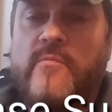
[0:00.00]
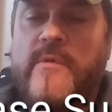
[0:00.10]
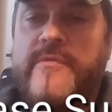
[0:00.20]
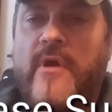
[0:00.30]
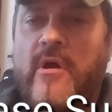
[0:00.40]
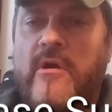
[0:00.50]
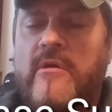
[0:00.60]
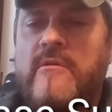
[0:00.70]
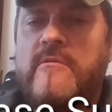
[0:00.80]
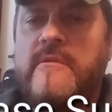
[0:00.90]
With
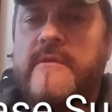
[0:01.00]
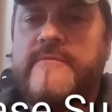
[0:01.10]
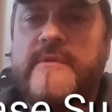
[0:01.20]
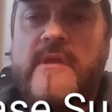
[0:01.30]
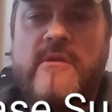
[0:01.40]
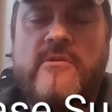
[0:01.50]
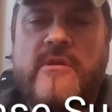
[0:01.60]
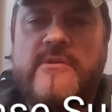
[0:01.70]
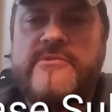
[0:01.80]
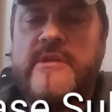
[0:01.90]
all of the care,
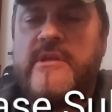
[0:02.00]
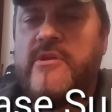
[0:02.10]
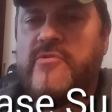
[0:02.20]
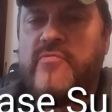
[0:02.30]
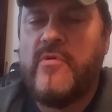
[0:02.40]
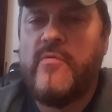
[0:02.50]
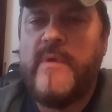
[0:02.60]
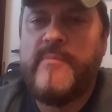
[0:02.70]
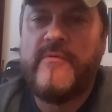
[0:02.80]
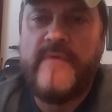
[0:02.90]
custody, and control
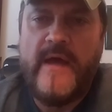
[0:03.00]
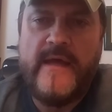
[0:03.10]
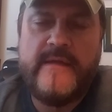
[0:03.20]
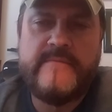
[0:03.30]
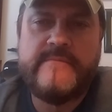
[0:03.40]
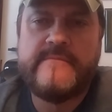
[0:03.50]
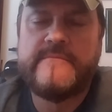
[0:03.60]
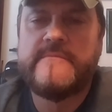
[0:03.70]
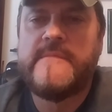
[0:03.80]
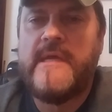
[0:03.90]
we provide
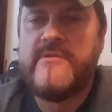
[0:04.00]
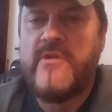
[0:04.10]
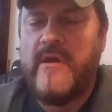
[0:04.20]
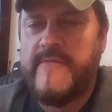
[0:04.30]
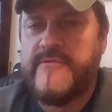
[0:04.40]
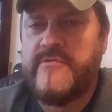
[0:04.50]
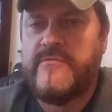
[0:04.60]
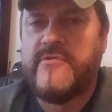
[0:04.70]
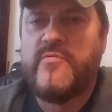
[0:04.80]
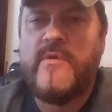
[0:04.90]
as
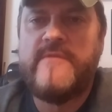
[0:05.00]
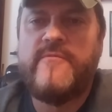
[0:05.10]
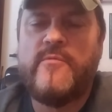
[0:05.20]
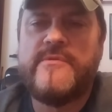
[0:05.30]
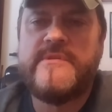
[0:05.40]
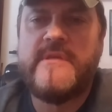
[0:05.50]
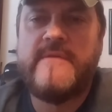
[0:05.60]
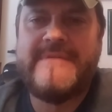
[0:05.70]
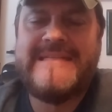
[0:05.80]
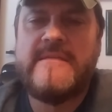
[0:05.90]
officers 24
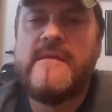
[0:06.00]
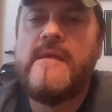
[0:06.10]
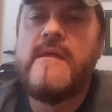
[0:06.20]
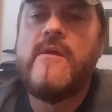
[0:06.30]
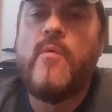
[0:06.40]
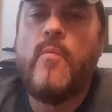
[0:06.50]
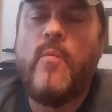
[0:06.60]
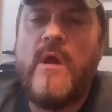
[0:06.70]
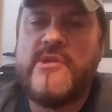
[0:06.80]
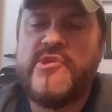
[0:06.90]
7,
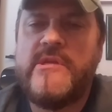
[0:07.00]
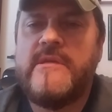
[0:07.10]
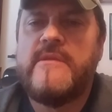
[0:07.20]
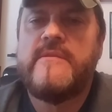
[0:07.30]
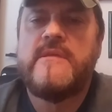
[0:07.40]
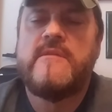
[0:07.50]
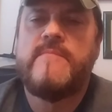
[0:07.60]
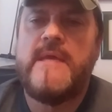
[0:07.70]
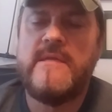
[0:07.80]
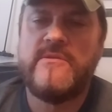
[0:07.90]
watching the
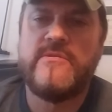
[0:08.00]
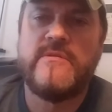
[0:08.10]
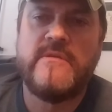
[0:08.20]
inmates